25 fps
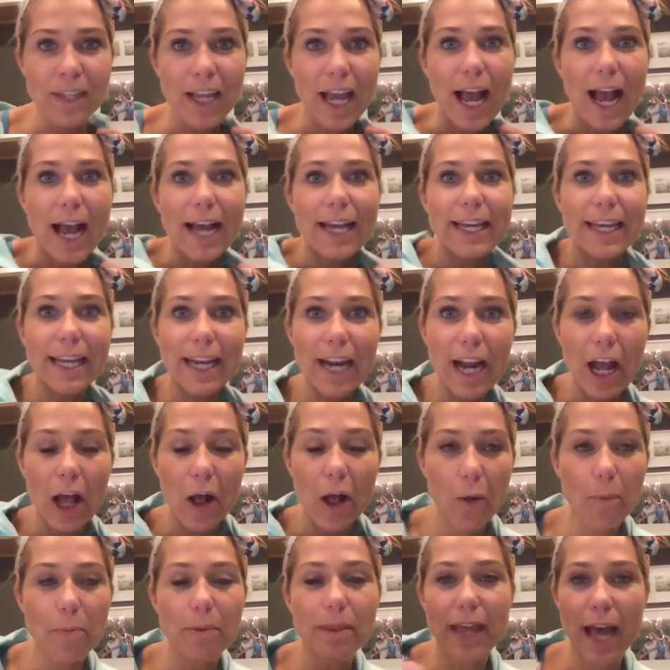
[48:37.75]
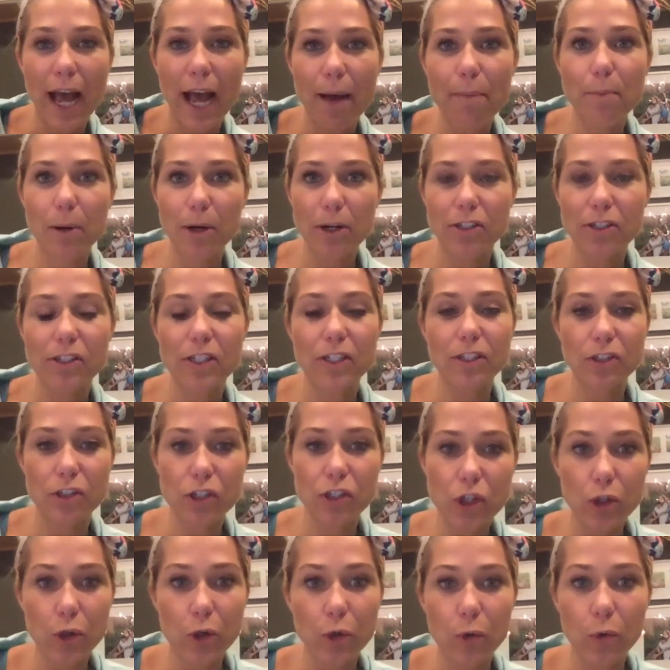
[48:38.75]
I get to help that person
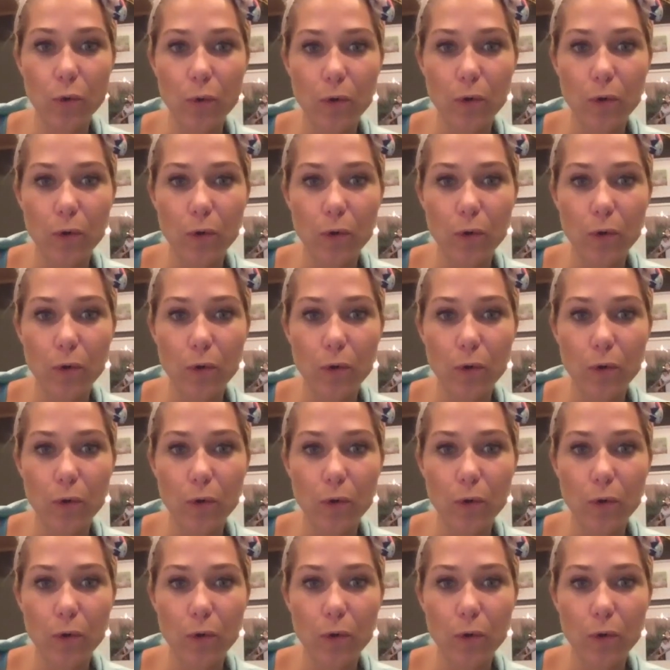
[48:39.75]
too.